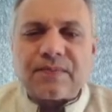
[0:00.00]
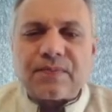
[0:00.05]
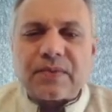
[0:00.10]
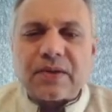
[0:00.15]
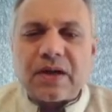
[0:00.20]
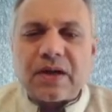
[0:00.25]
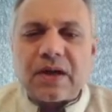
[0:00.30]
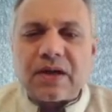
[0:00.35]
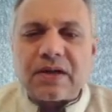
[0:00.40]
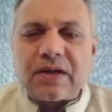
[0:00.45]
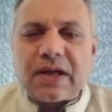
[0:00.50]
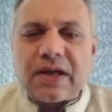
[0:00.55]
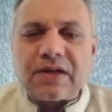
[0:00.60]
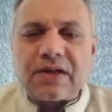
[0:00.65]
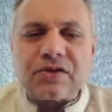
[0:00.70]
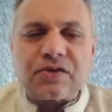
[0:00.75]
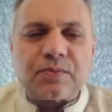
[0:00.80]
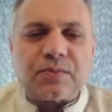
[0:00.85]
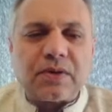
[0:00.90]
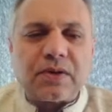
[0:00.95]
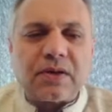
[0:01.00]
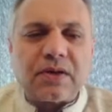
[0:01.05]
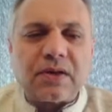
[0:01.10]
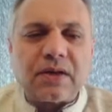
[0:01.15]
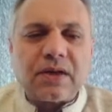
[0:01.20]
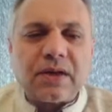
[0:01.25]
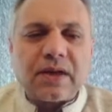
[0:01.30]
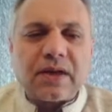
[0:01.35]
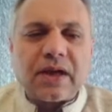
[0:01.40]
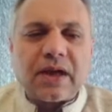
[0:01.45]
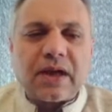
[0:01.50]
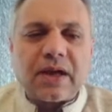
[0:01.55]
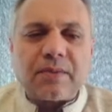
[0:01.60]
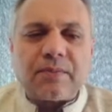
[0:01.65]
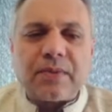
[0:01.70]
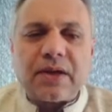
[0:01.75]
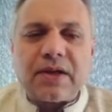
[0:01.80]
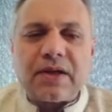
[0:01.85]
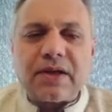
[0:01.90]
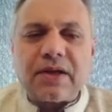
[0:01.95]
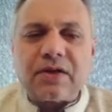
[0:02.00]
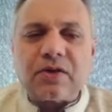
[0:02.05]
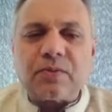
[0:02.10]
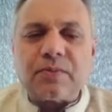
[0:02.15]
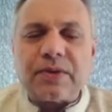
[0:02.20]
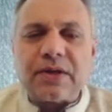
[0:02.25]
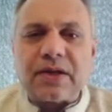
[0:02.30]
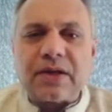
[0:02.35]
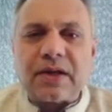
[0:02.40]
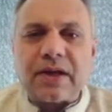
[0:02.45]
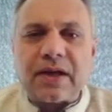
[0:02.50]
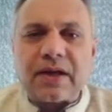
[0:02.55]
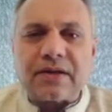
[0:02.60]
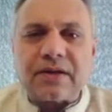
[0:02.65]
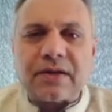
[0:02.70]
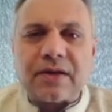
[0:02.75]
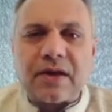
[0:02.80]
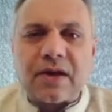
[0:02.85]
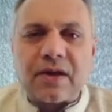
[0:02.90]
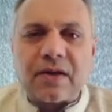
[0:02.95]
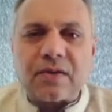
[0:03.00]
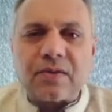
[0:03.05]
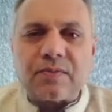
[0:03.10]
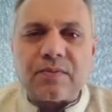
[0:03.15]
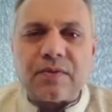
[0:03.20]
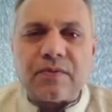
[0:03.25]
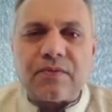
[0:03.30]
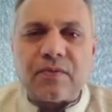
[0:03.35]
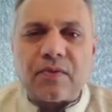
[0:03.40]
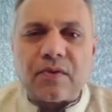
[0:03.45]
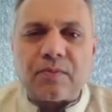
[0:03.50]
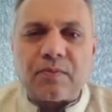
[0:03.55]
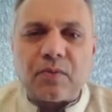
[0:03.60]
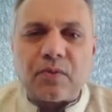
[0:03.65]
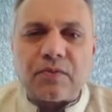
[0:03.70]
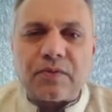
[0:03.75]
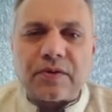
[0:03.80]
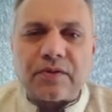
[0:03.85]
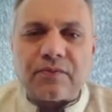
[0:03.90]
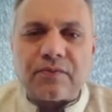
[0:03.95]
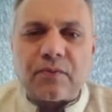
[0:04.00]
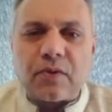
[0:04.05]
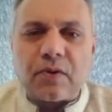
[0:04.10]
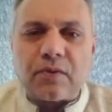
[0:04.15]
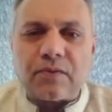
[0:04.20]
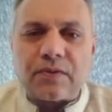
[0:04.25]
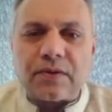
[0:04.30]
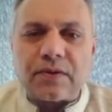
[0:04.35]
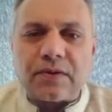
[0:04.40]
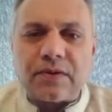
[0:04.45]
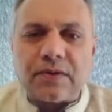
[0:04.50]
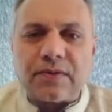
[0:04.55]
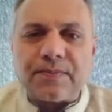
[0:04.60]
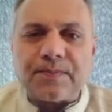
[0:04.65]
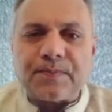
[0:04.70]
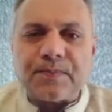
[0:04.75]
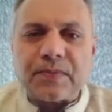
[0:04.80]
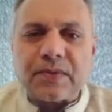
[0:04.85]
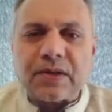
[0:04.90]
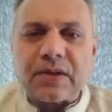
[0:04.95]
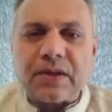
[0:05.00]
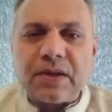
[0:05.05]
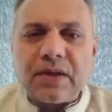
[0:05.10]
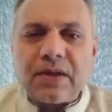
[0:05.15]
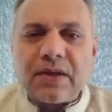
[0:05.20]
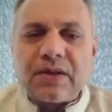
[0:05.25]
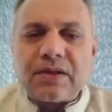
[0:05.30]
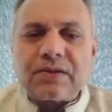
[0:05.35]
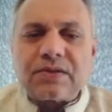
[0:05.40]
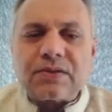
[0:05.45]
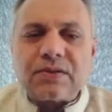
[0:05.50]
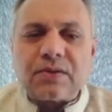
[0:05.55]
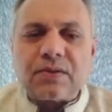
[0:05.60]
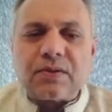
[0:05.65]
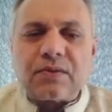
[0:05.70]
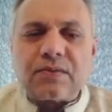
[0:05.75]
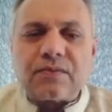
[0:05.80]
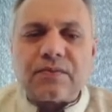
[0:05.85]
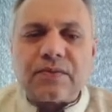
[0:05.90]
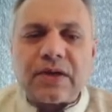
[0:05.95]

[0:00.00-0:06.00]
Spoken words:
are tangible and may need to be enacted out before moving forward. So we